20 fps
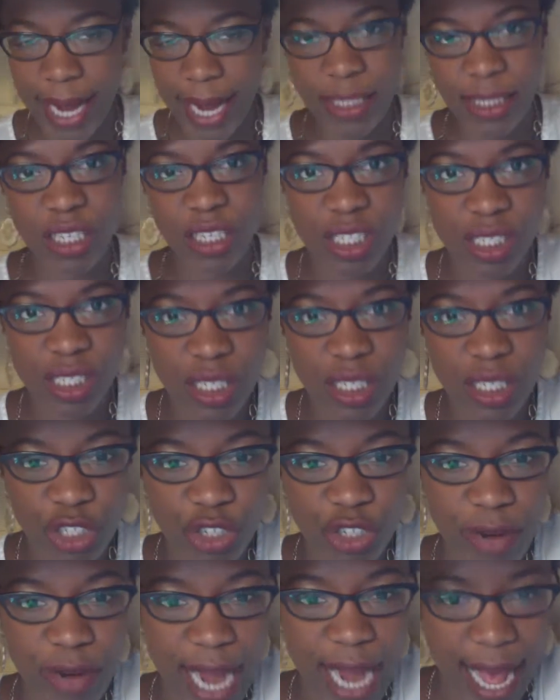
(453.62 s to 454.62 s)
he took us to the
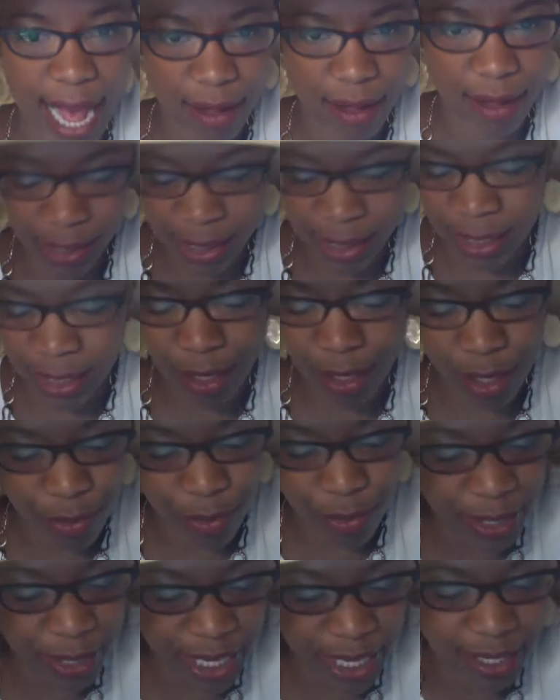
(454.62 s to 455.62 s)
tree house. I don't
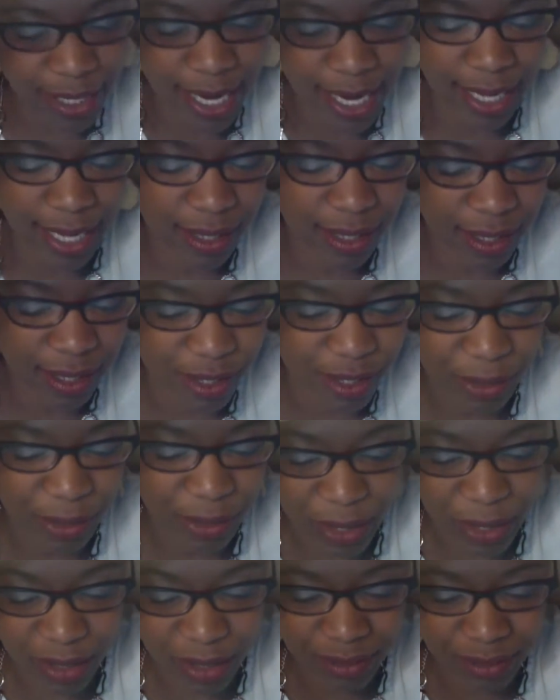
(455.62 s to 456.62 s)
want to take this too
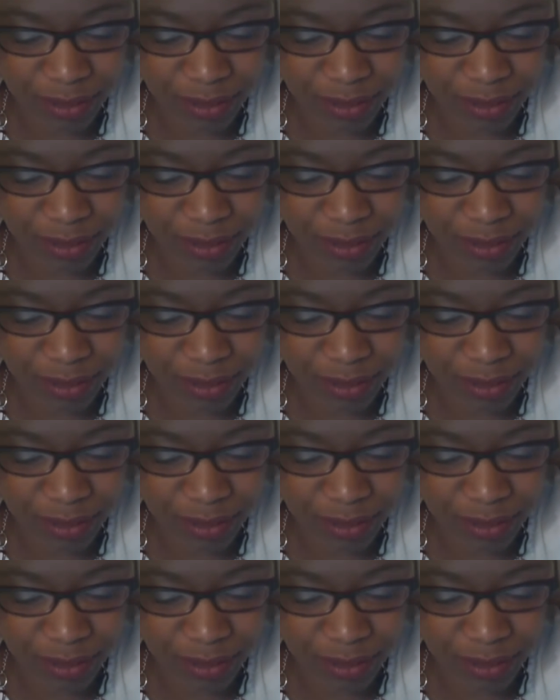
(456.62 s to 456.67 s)
long.